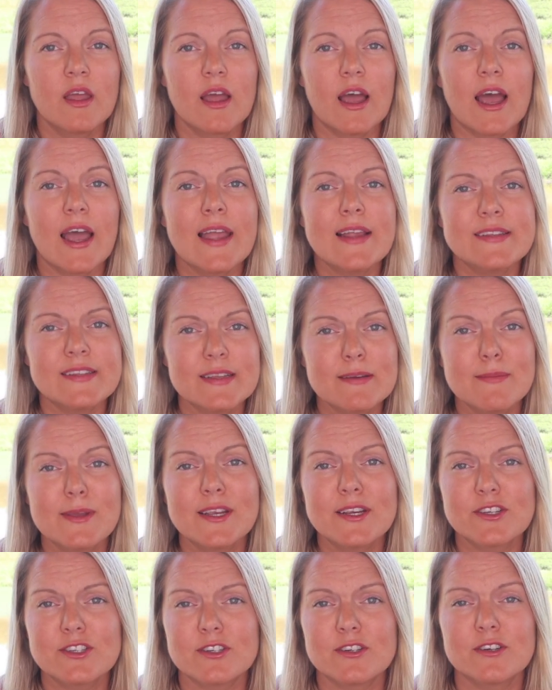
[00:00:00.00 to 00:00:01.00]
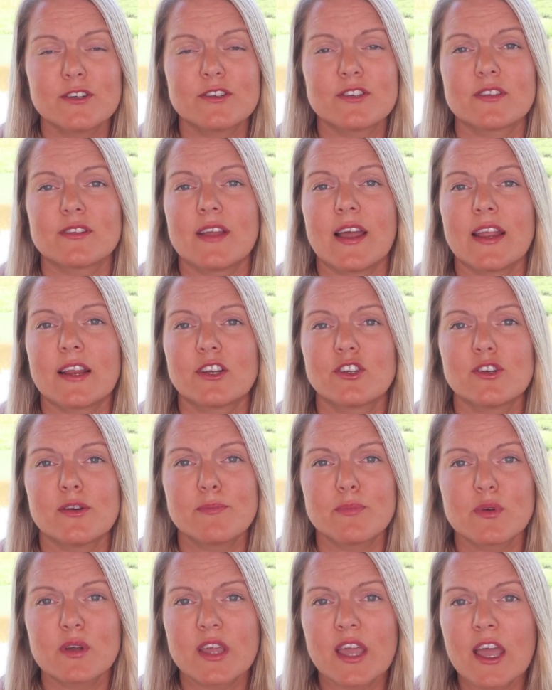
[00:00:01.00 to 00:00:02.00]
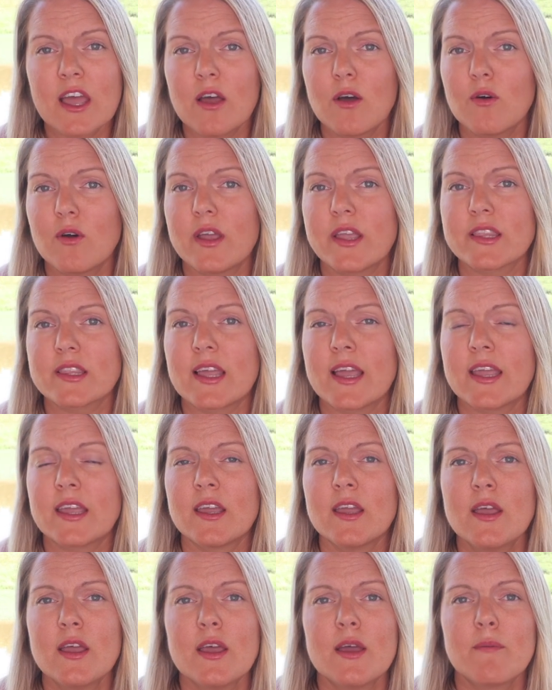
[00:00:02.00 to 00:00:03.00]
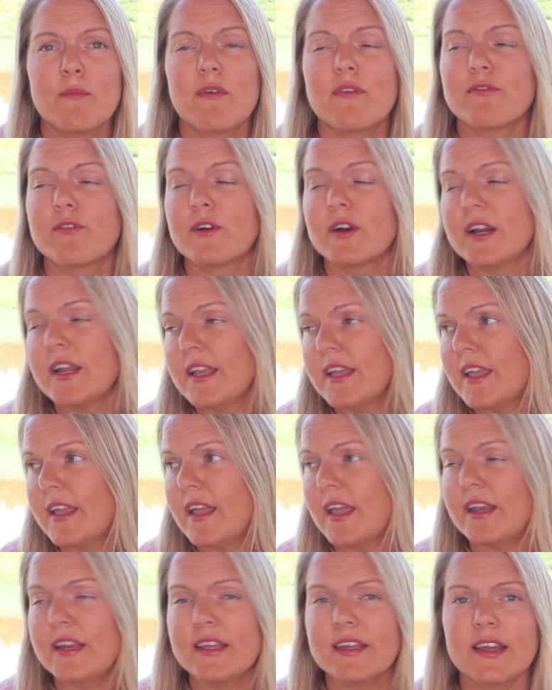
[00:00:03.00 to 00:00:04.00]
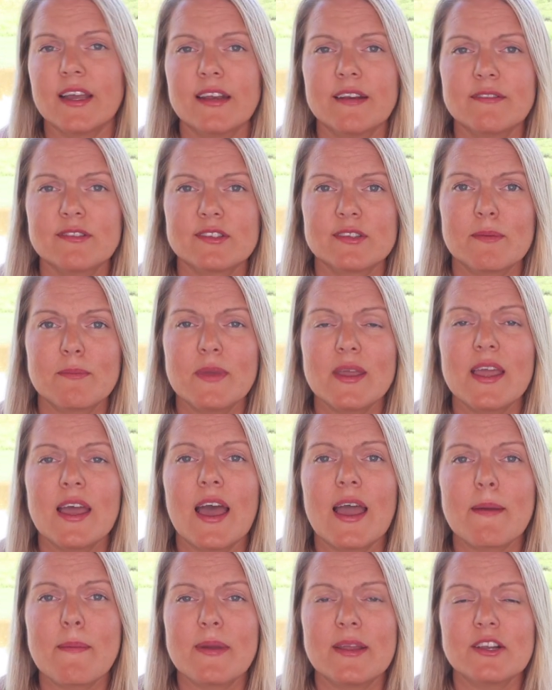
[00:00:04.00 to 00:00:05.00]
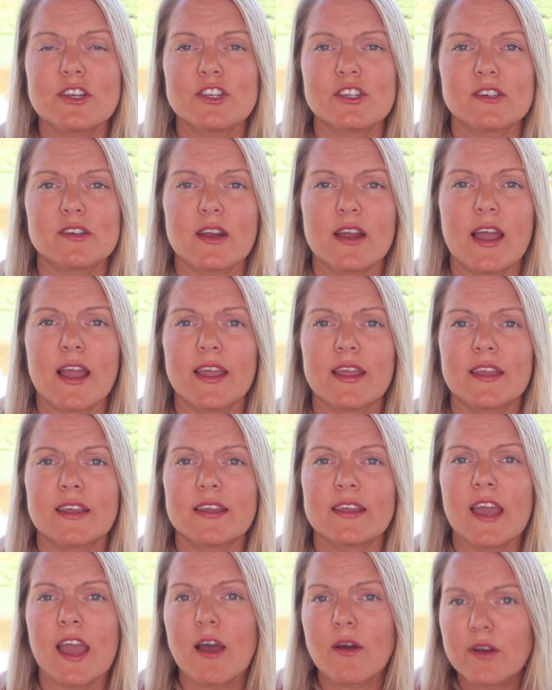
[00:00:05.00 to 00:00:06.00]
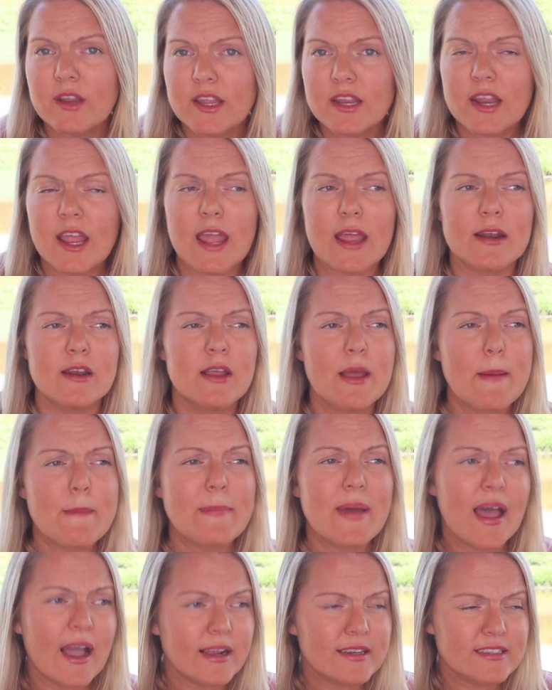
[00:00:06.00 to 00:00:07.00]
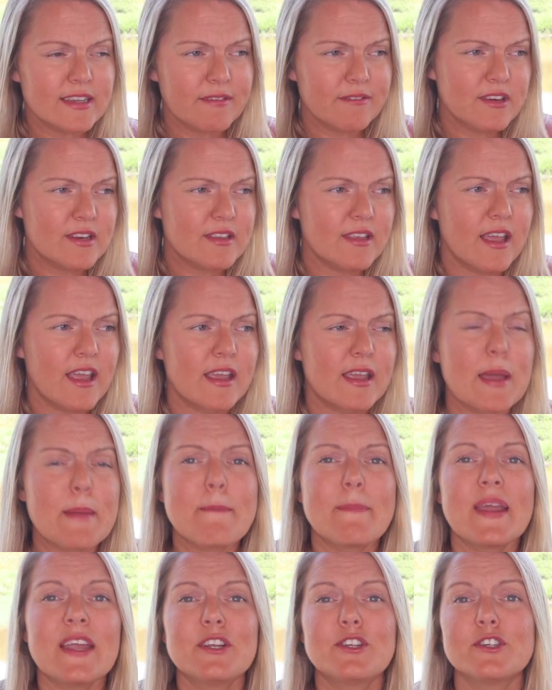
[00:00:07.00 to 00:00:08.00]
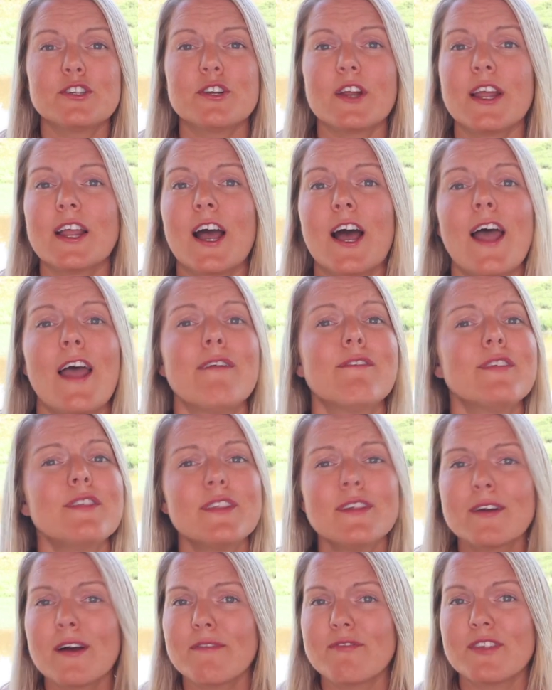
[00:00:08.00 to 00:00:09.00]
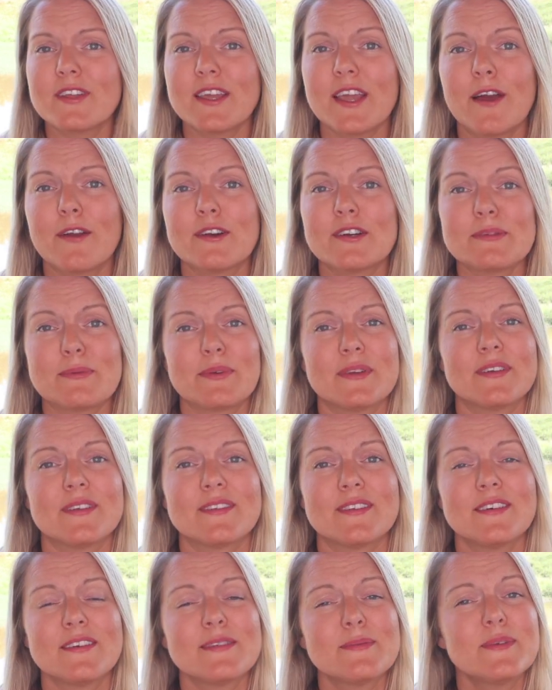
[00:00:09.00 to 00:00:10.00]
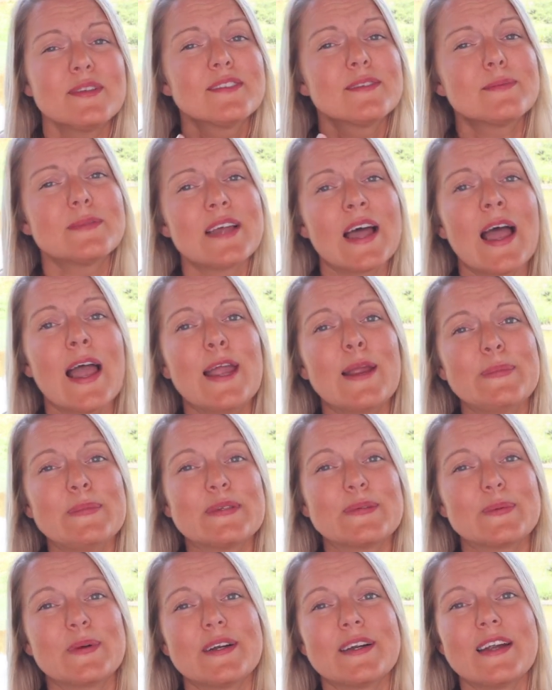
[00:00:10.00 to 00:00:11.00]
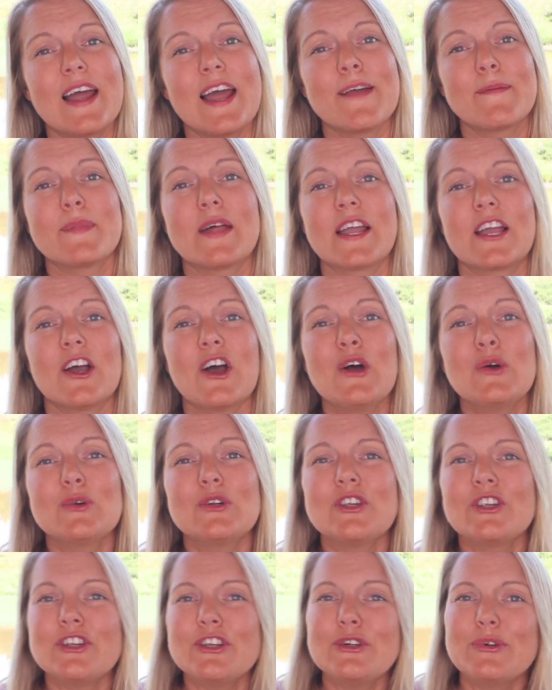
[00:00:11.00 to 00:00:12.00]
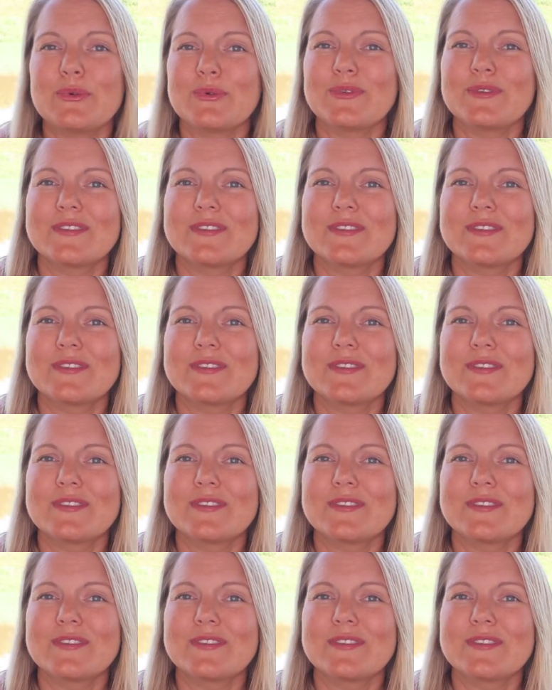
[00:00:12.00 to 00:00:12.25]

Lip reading: I did make sure to like triple count, and like before I hit any kind of submit, I made sure I counted and packed everything and made sure I got everything off the counters, because there's been some times where I'm like, oh shoot,